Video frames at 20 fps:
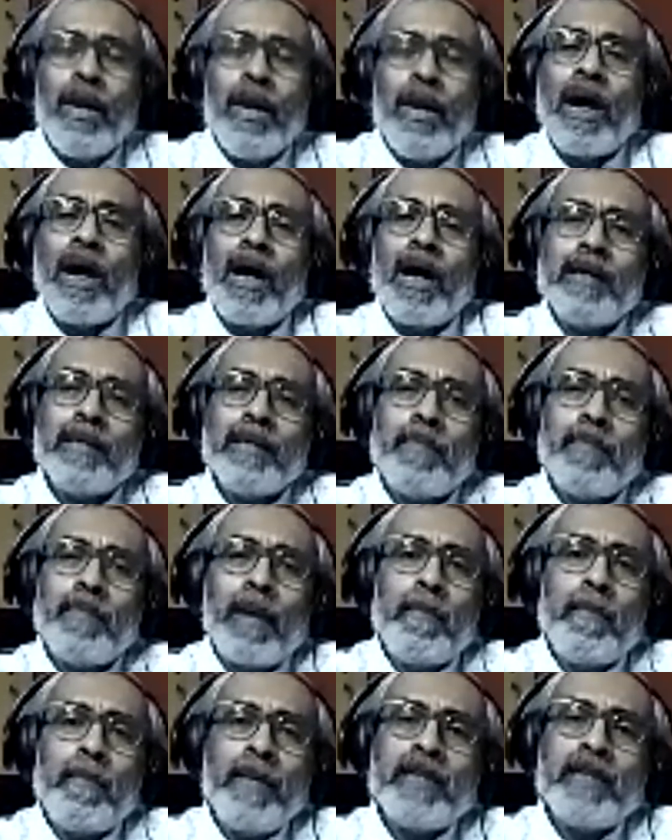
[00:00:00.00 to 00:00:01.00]
are the
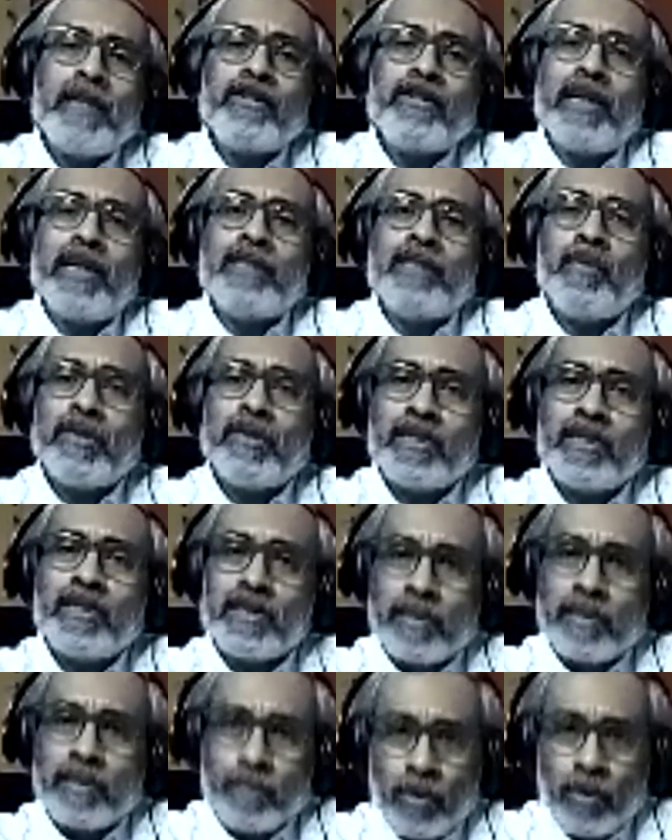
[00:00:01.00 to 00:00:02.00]
public transport system
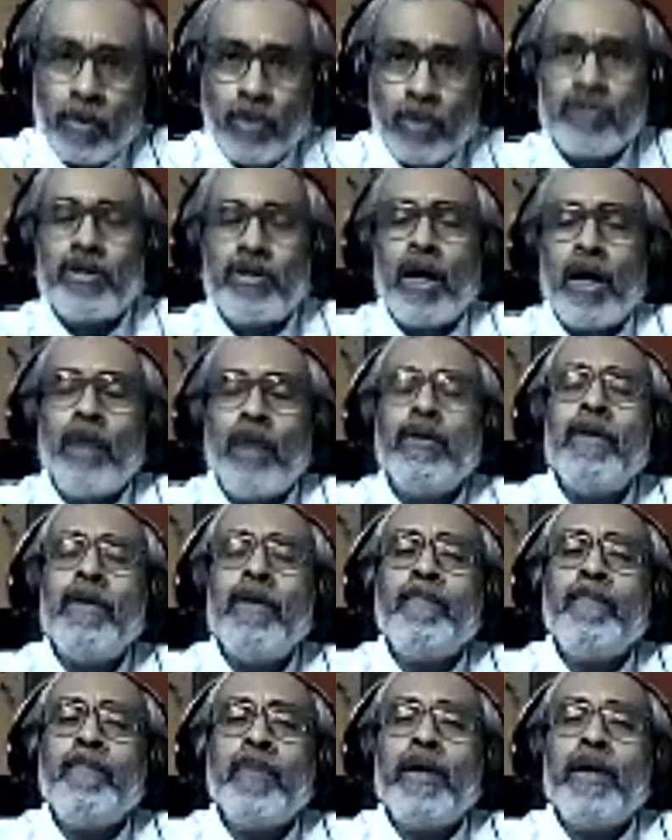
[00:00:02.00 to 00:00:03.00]
closed down,
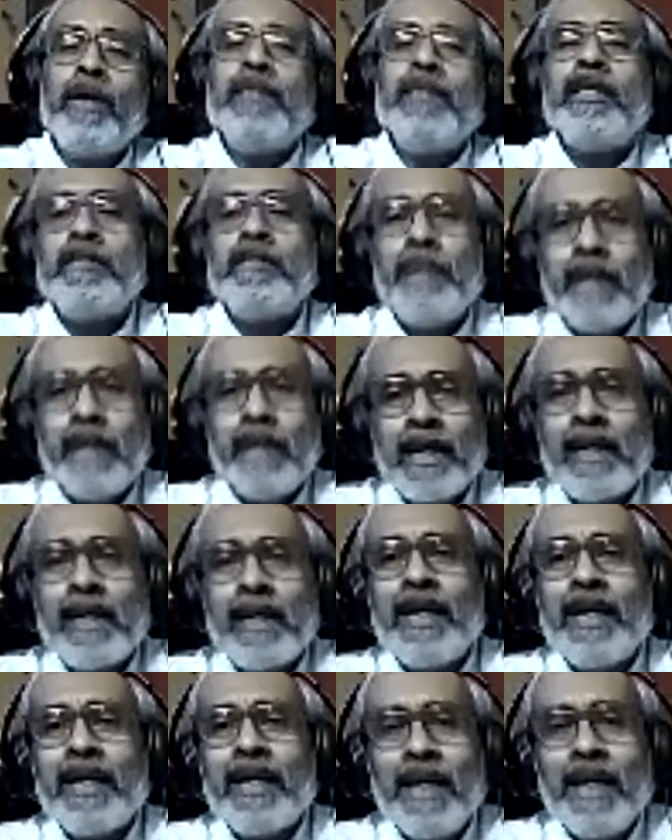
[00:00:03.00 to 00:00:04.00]
it has been declared
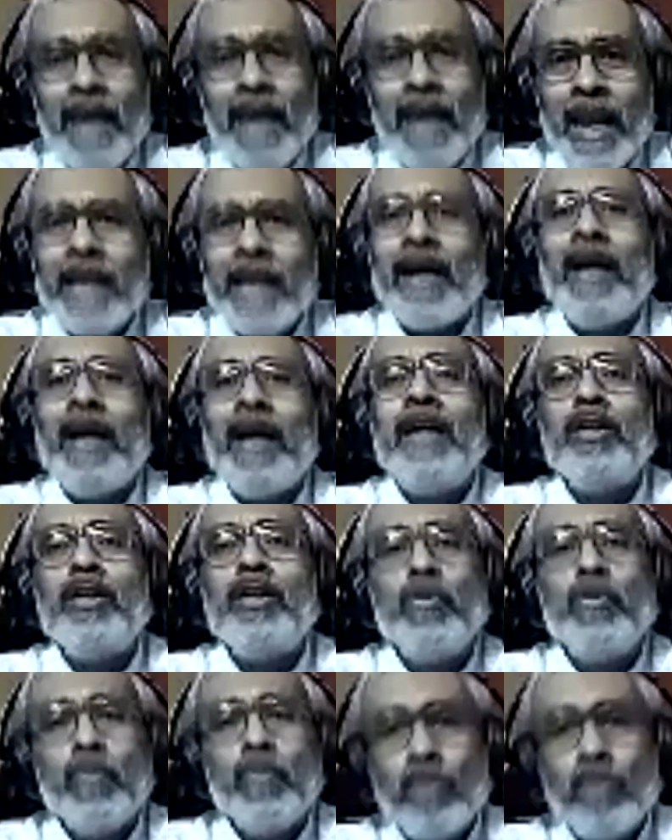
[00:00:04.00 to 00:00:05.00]
illegal to
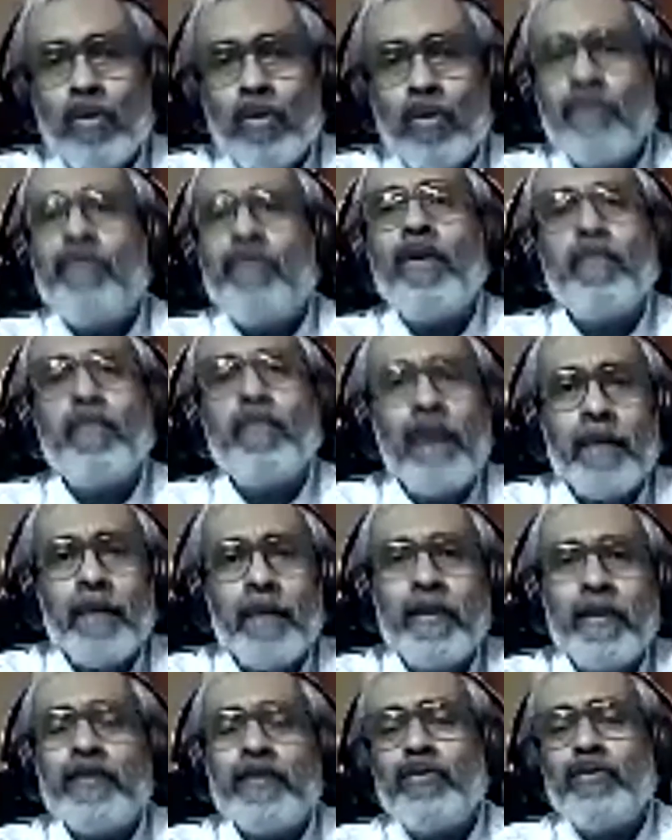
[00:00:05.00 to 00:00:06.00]
move from one place to
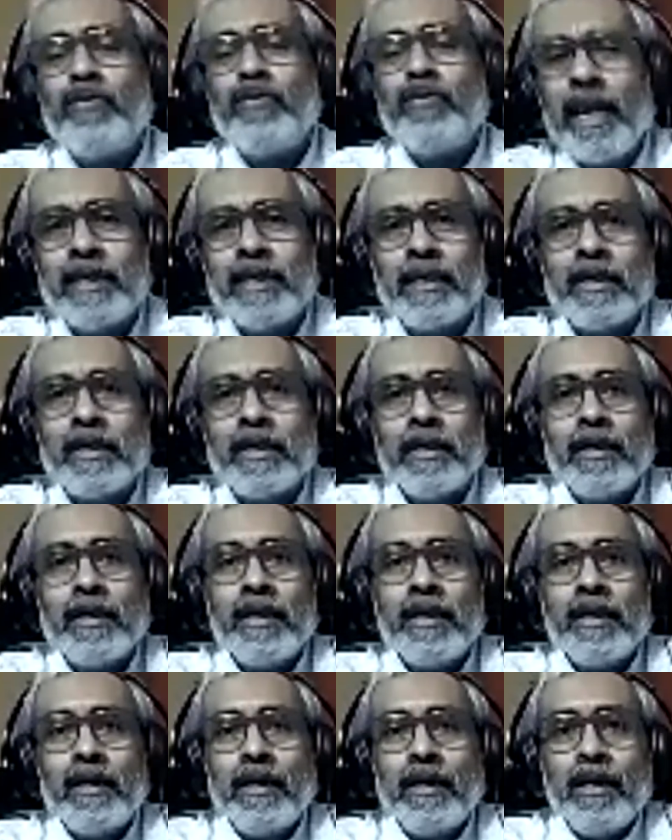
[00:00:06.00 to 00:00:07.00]
another.
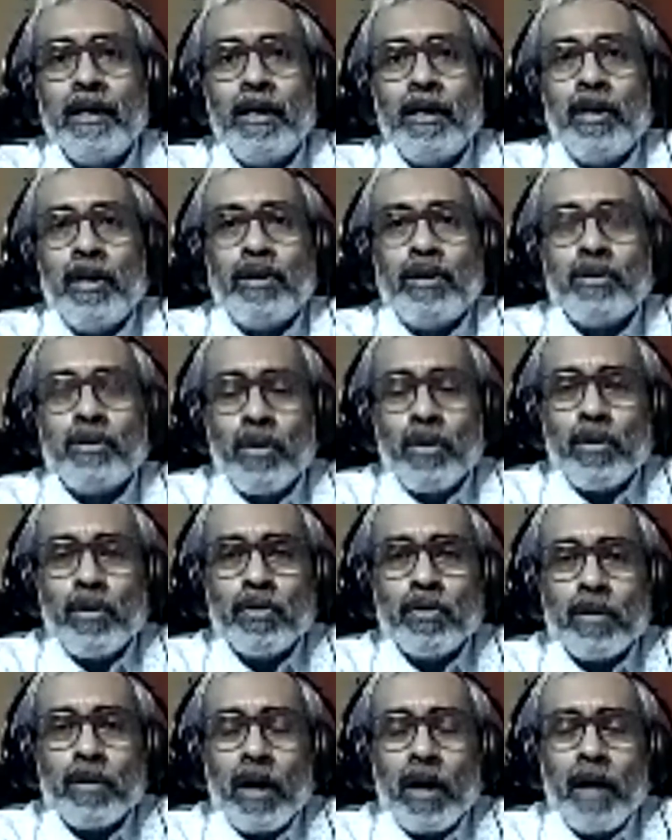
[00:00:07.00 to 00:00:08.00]
So,
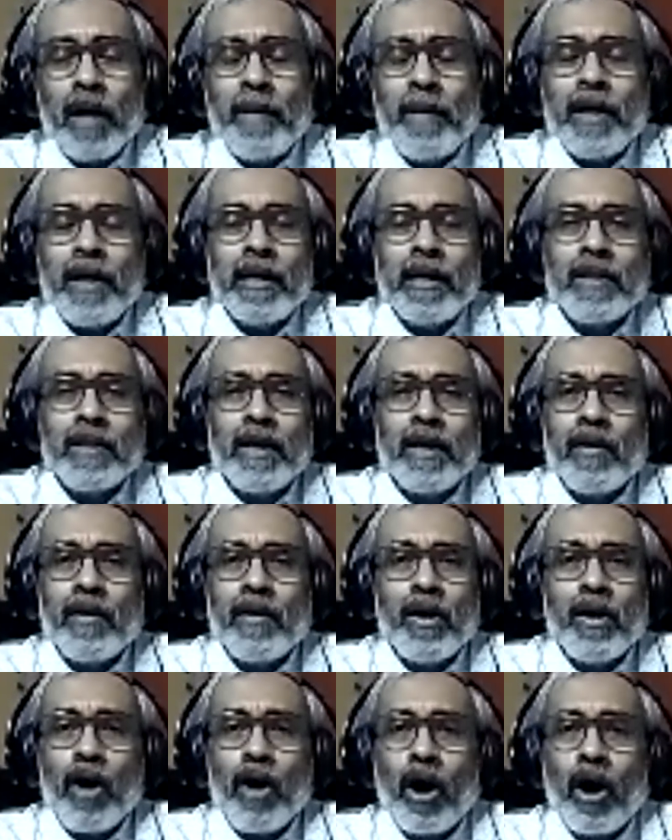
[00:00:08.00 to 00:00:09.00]
I mean, there are
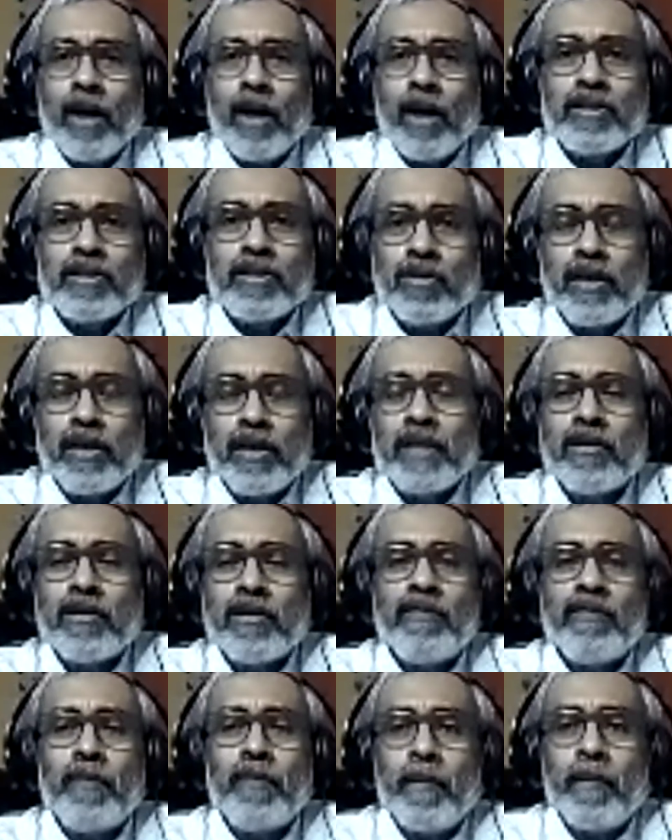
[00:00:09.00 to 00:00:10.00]
horror stories of
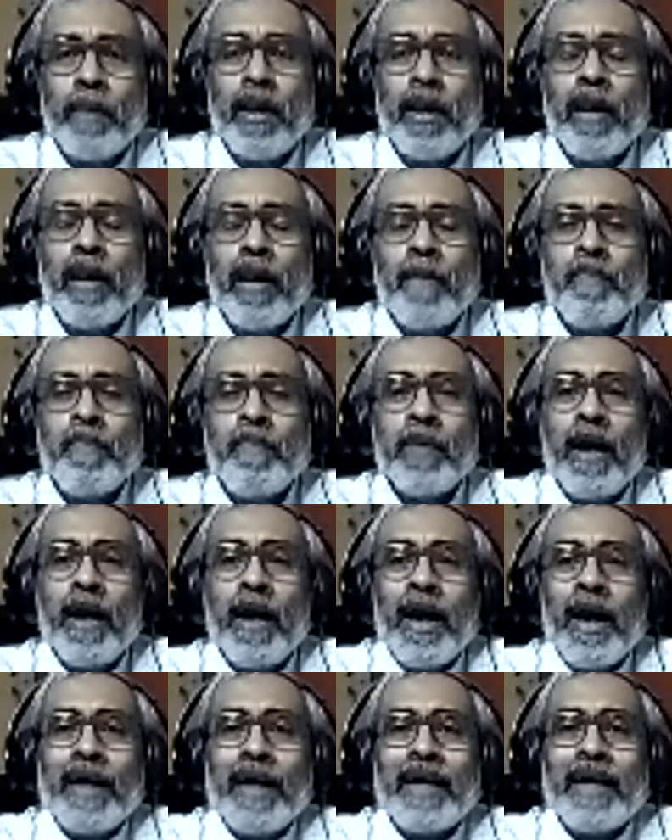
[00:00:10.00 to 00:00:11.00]
people
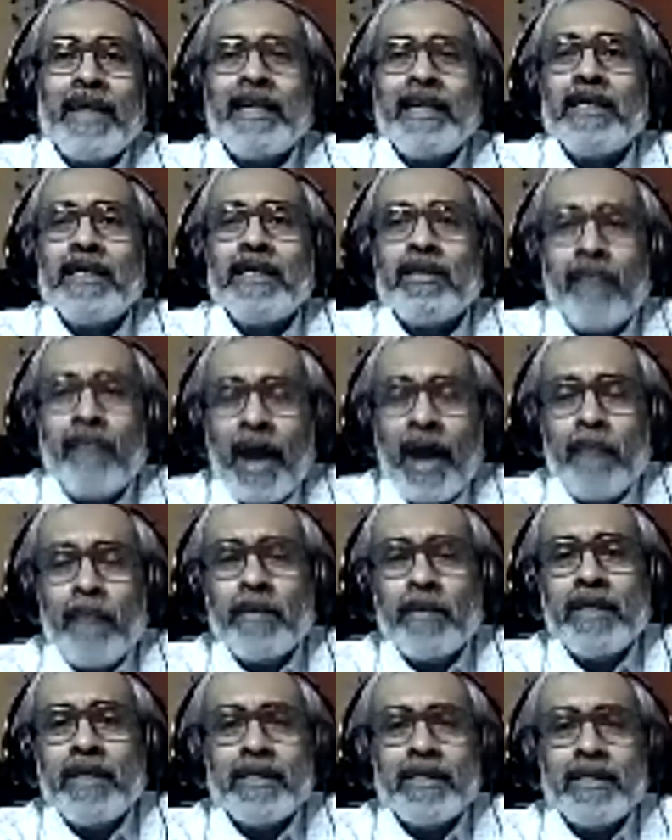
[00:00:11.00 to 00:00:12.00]
getting cramped
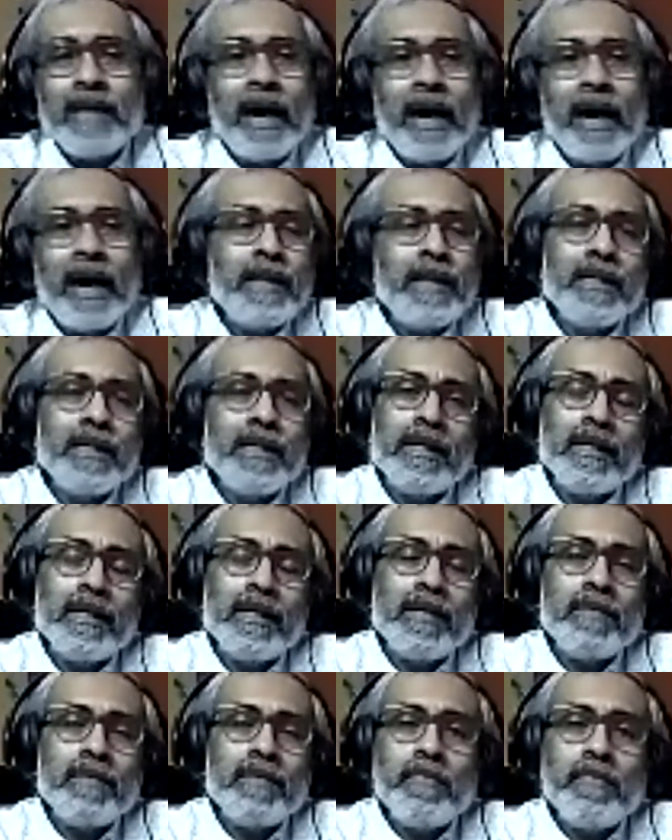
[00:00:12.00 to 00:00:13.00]
inside uh,
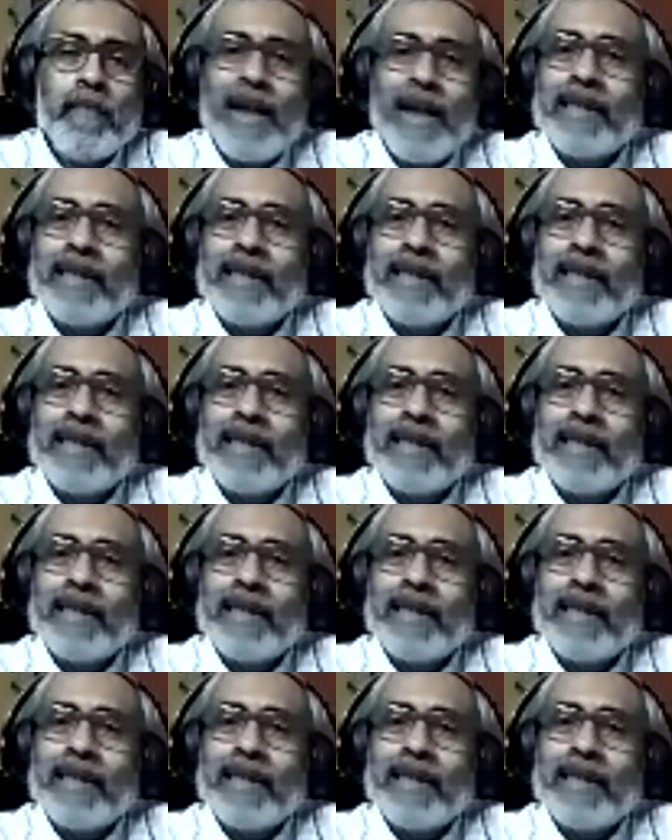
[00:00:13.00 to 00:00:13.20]
milk